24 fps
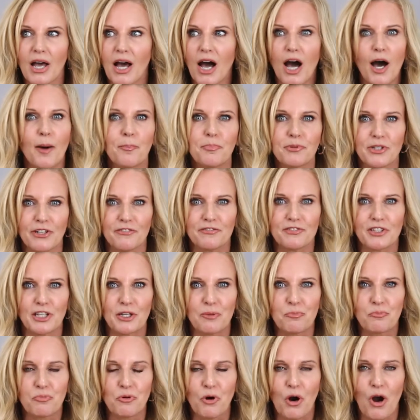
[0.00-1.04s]

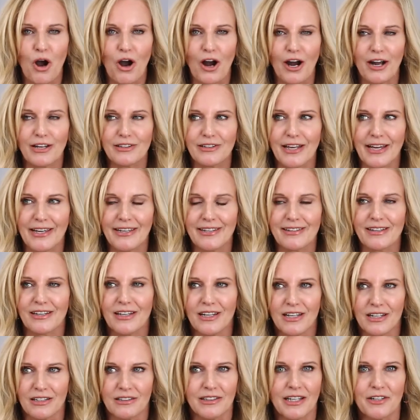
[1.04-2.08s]
uplifting bra like
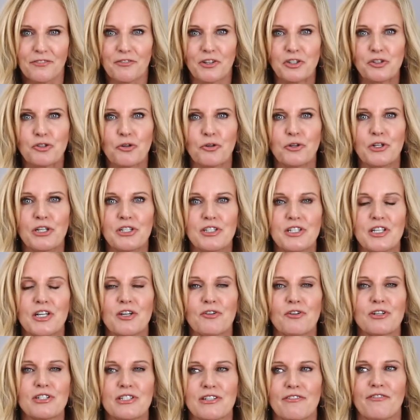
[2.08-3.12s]
Victoria's
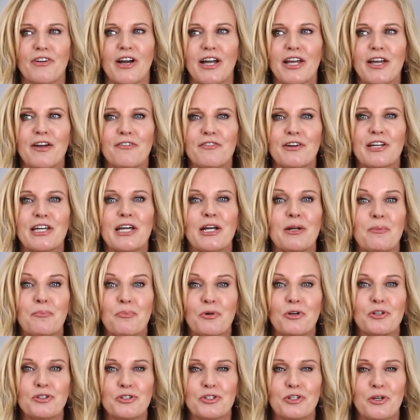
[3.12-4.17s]
Secrets. If I ever get a
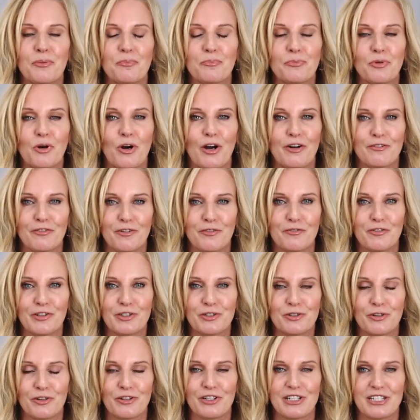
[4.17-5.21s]
push-up bra from
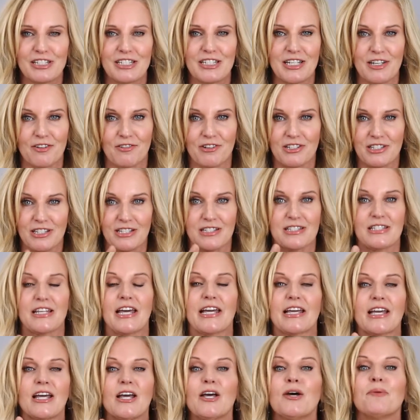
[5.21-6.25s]
Victoria's Secrets, it's
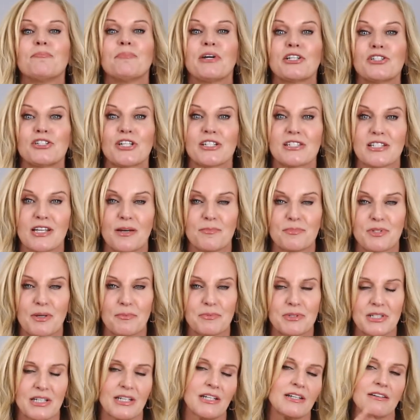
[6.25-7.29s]
like my chest comes up
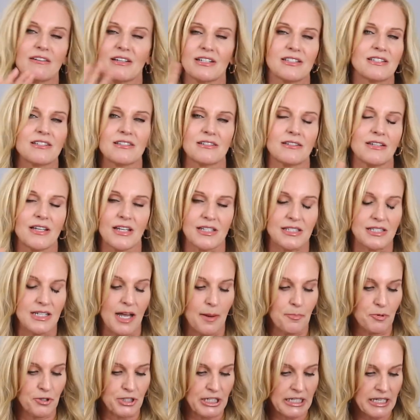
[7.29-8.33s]
to here. It's
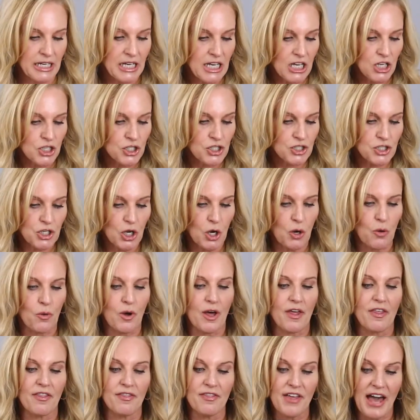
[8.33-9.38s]
not pretty. So
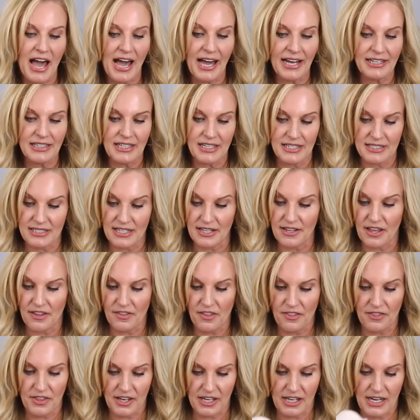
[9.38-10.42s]
that is another
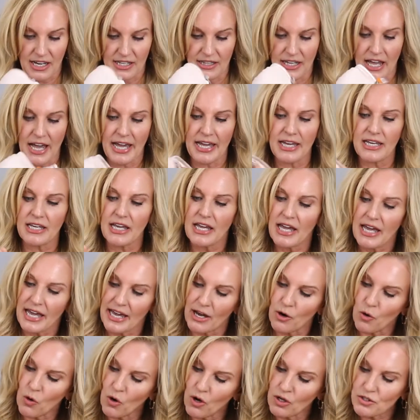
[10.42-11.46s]
thing I like.
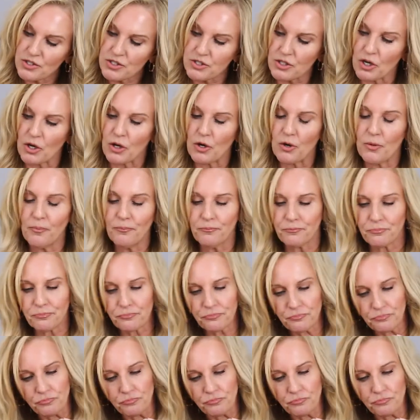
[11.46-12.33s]
Also,